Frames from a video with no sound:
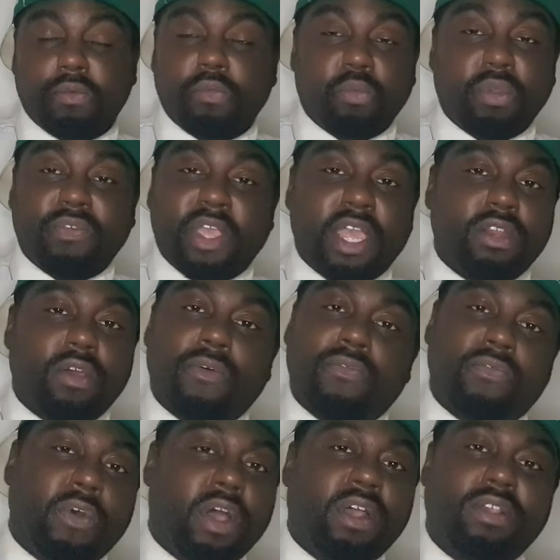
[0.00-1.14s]
within the
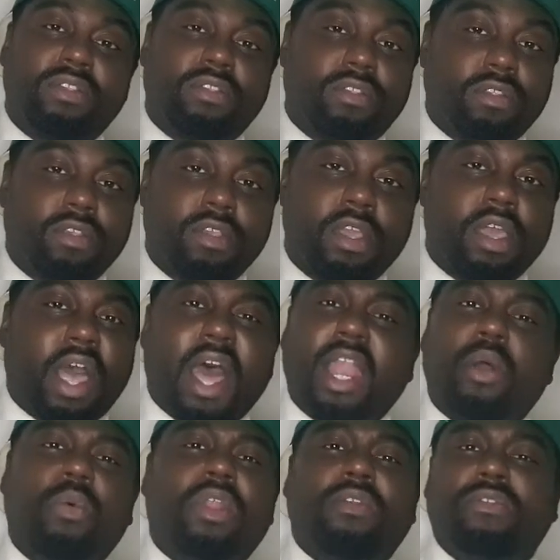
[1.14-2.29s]
first, I don't
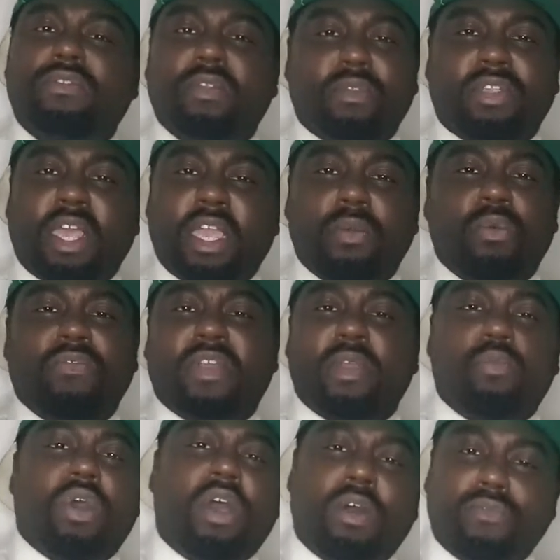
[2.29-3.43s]
want to say within
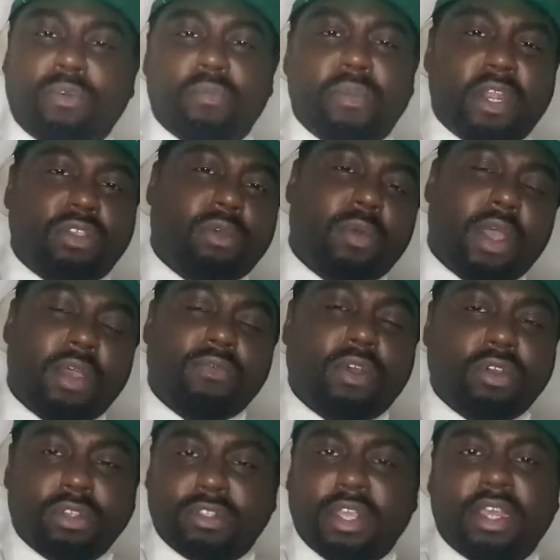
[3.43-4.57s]
whatever minutes or whatever,
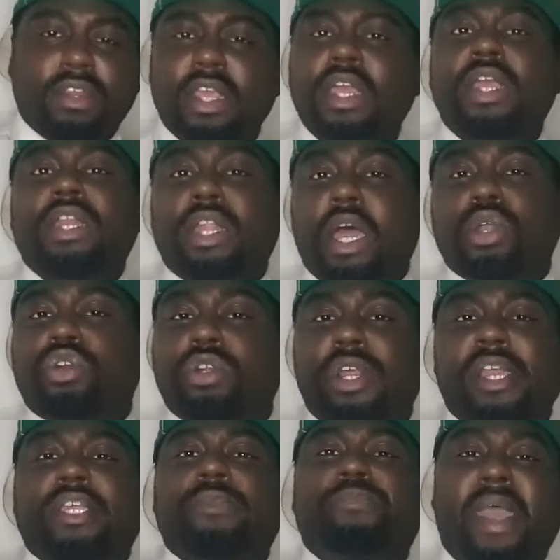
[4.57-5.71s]
because then now you're going to
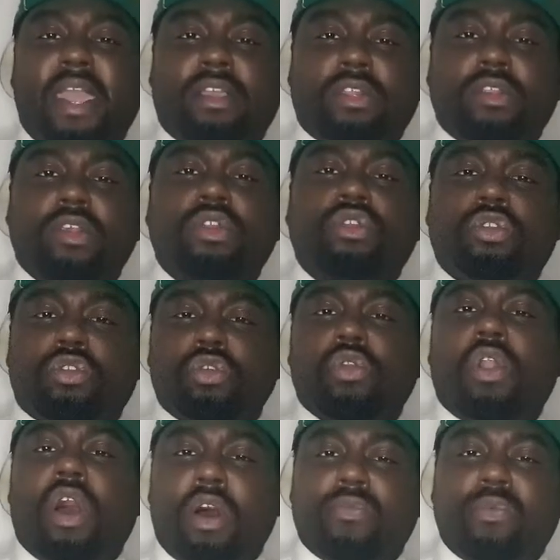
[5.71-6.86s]
expect to
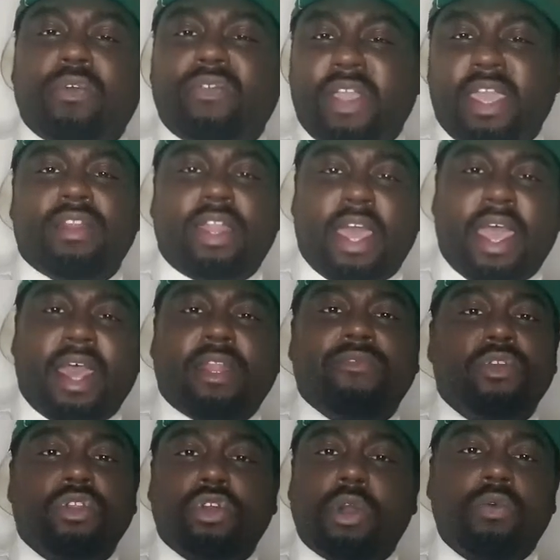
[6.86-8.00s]
laugh within that, and if
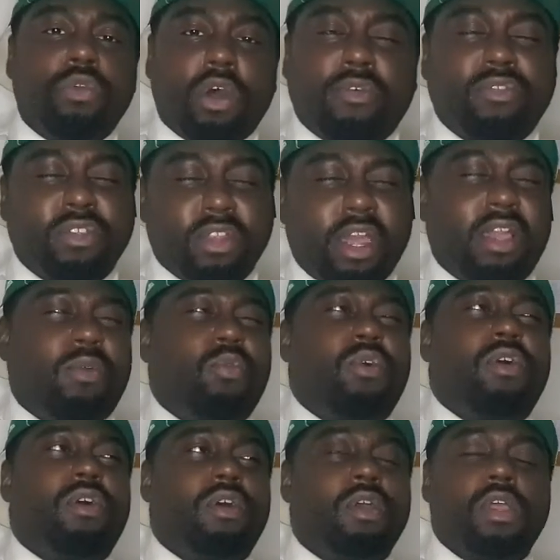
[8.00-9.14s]
you don't laugh then you're like,
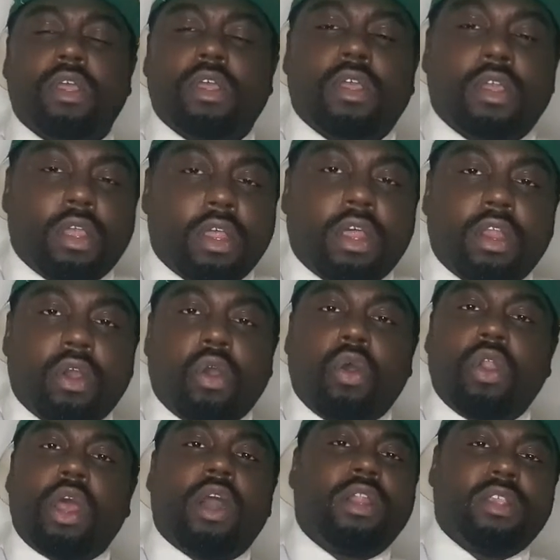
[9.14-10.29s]
what? All
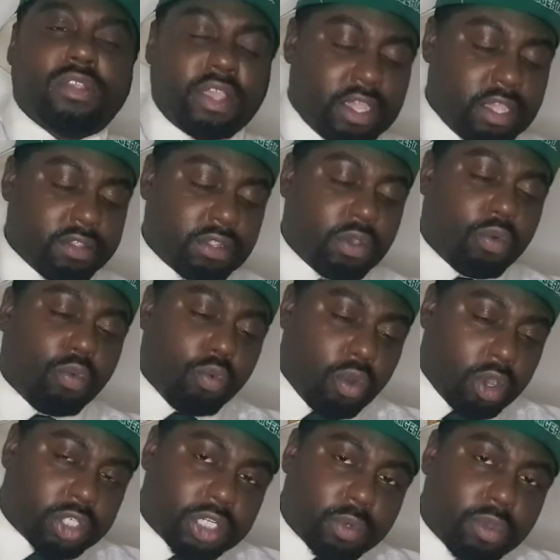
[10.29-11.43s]
I'm going to say is watch it